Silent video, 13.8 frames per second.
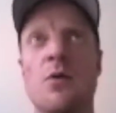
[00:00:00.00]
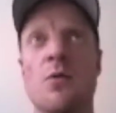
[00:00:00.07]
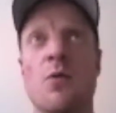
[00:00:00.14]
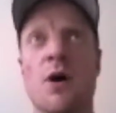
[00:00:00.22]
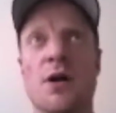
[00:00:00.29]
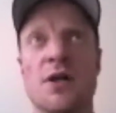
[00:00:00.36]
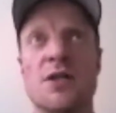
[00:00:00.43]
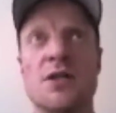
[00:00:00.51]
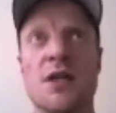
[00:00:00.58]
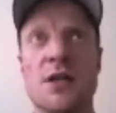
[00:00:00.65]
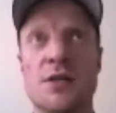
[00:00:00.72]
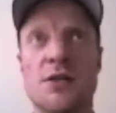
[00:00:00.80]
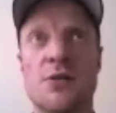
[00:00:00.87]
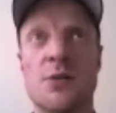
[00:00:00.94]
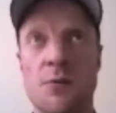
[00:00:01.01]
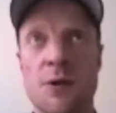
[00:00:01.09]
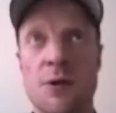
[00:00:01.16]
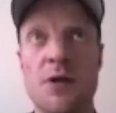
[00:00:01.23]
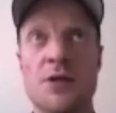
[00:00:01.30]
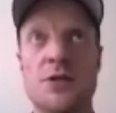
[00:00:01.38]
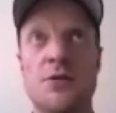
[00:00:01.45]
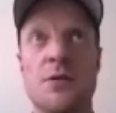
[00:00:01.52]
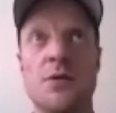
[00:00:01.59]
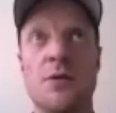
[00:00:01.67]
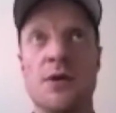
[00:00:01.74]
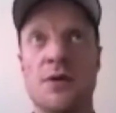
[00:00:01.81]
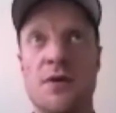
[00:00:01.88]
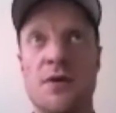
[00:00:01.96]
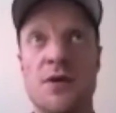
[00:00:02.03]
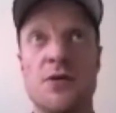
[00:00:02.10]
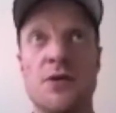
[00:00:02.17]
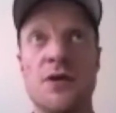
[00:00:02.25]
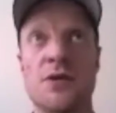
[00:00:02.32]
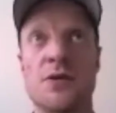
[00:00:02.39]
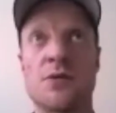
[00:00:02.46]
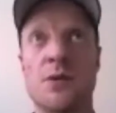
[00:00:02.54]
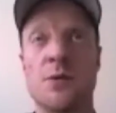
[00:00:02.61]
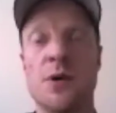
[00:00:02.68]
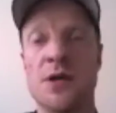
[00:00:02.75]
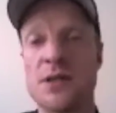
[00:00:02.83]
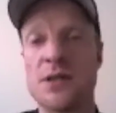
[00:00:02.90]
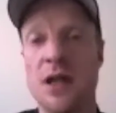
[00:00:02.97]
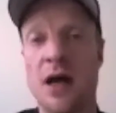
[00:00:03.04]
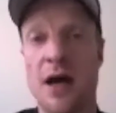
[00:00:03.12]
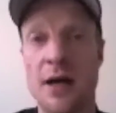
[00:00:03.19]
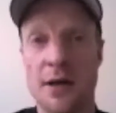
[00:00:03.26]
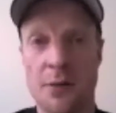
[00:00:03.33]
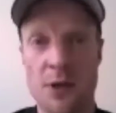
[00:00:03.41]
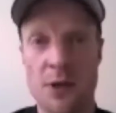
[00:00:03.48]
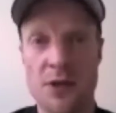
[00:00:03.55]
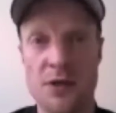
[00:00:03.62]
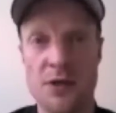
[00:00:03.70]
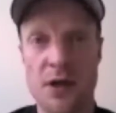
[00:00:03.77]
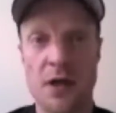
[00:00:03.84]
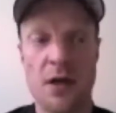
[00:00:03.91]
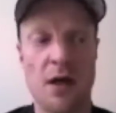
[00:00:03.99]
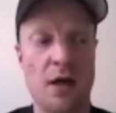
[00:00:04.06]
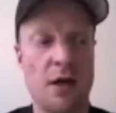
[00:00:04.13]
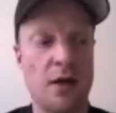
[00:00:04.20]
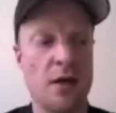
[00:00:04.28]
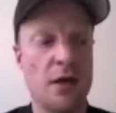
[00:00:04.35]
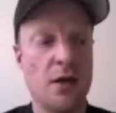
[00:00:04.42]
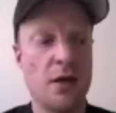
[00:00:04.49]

what is history, real history, what is fictional history, what is a lie and what is not a lie.